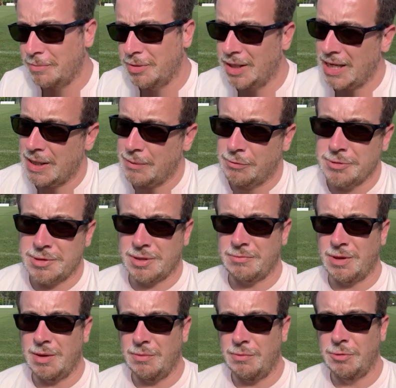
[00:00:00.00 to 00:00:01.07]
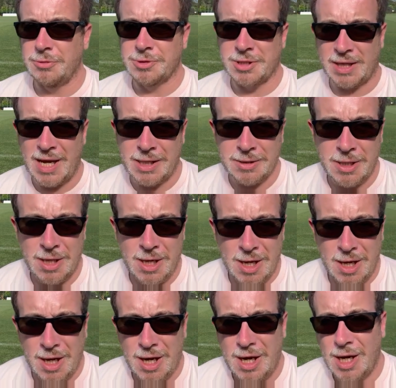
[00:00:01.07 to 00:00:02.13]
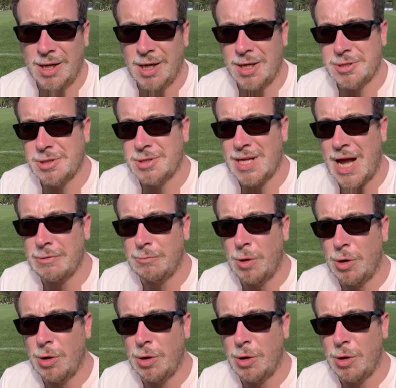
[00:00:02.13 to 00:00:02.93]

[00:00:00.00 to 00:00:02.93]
But again, once again highlights just how